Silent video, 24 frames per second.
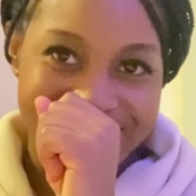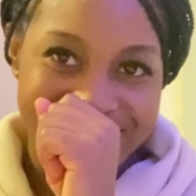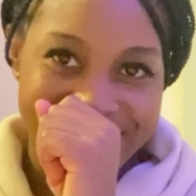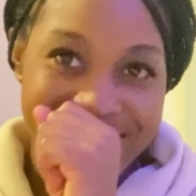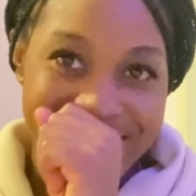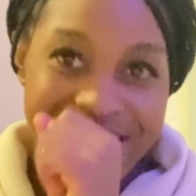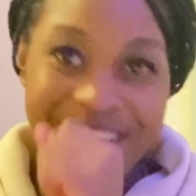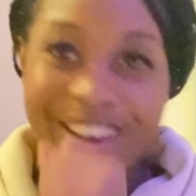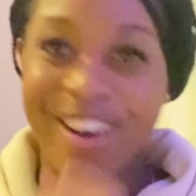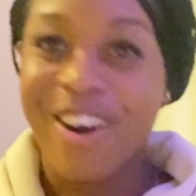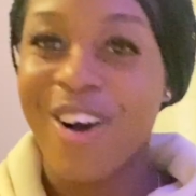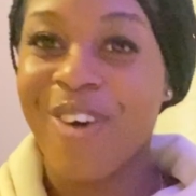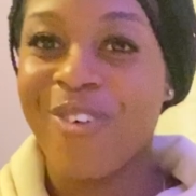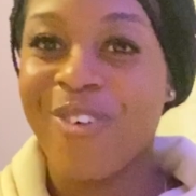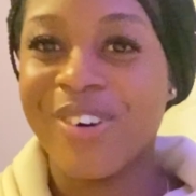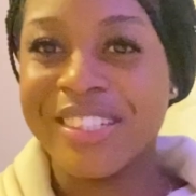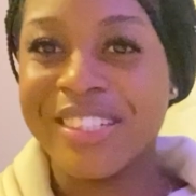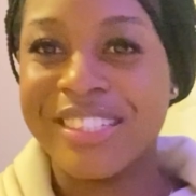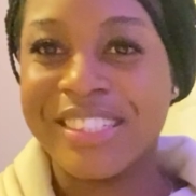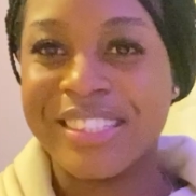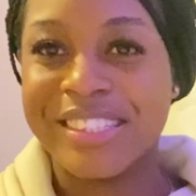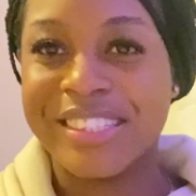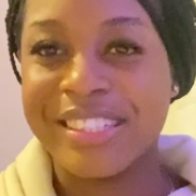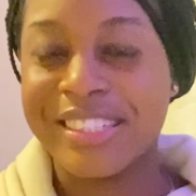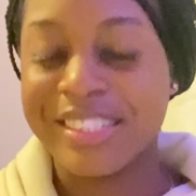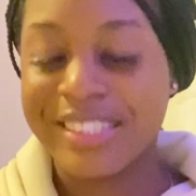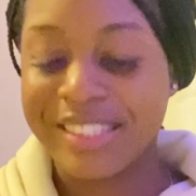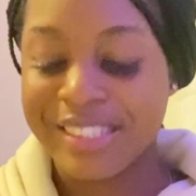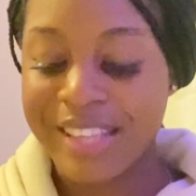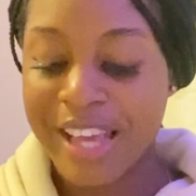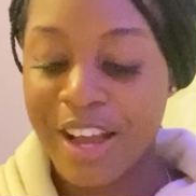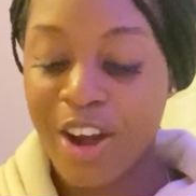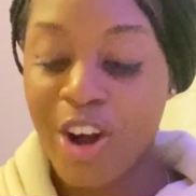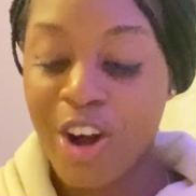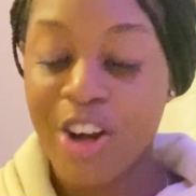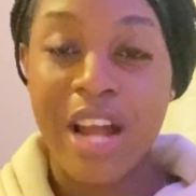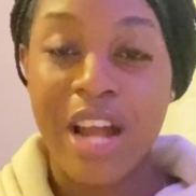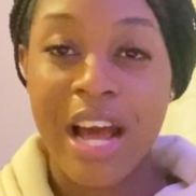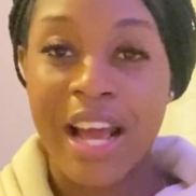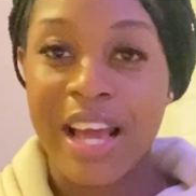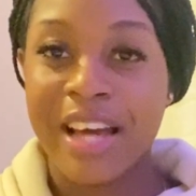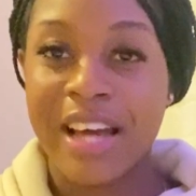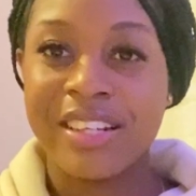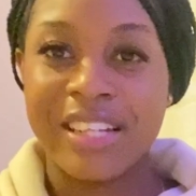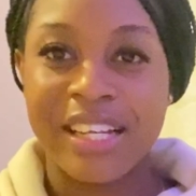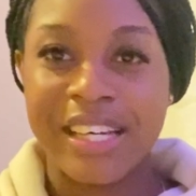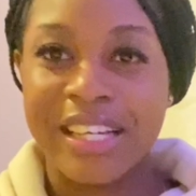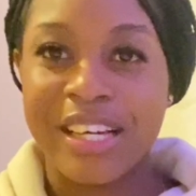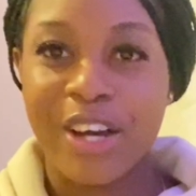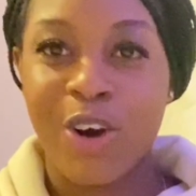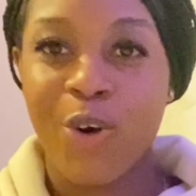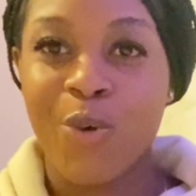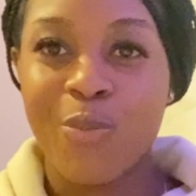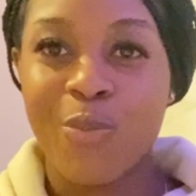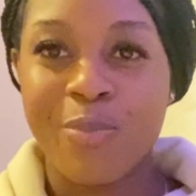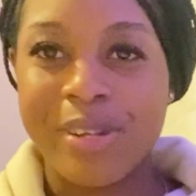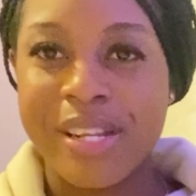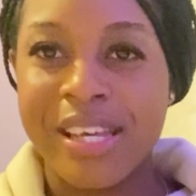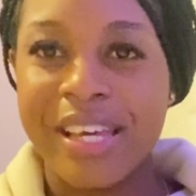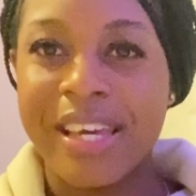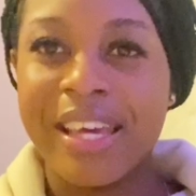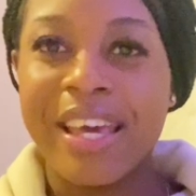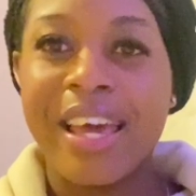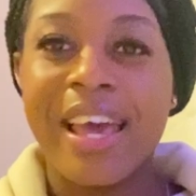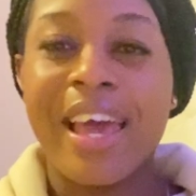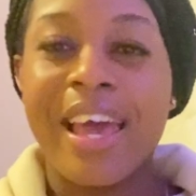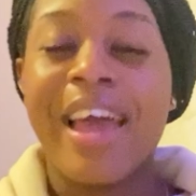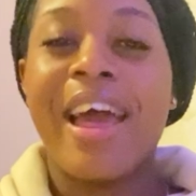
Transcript: I can't watch this. I can't like open it.